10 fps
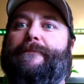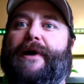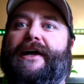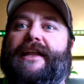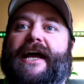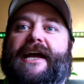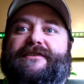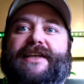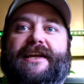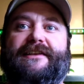But like I
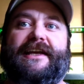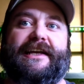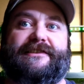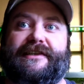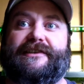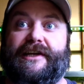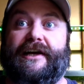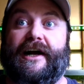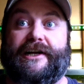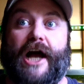said, this is
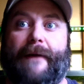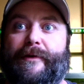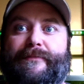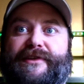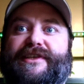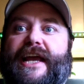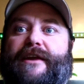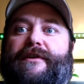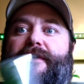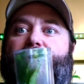a, a common
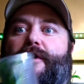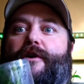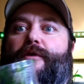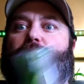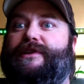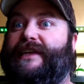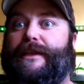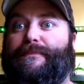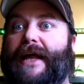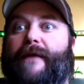mistake. We
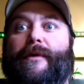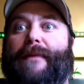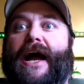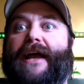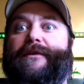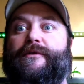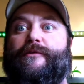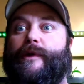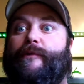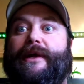see the plant, we buy it,
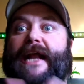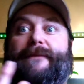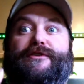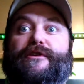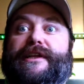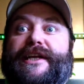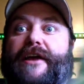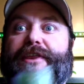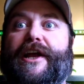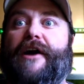we read absolutely
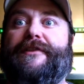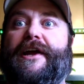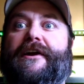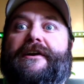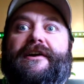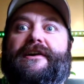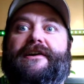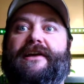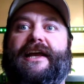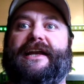nothing on there,
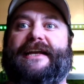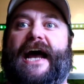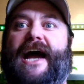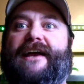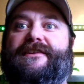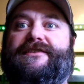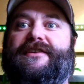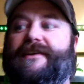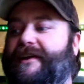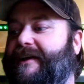it
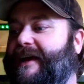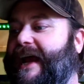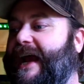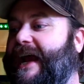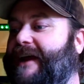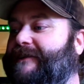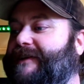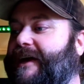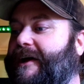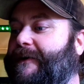dies,
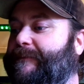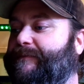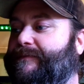and uh,